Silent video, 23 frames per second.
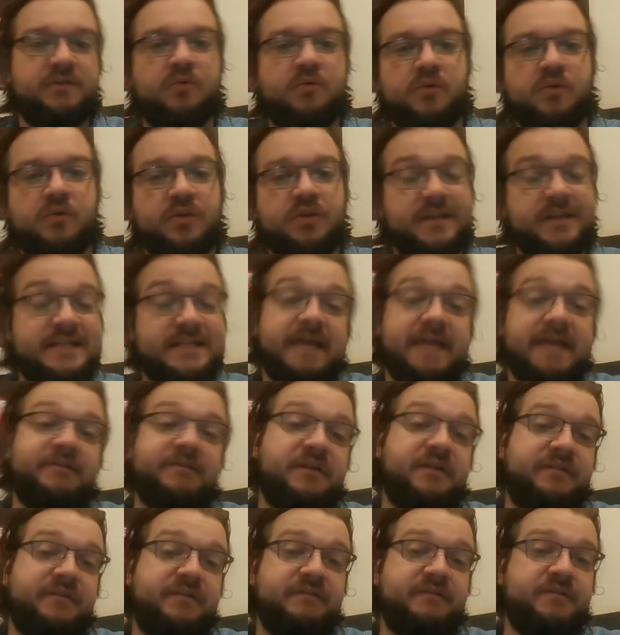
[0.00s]
or you'll at least have enough
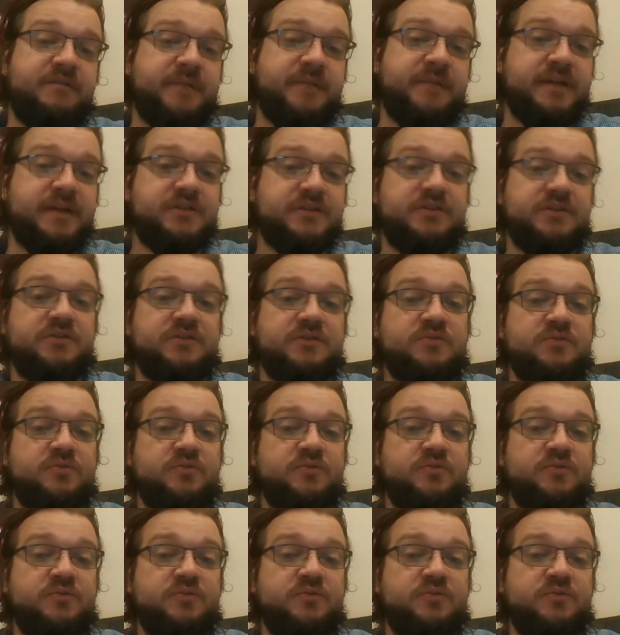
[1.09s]
information to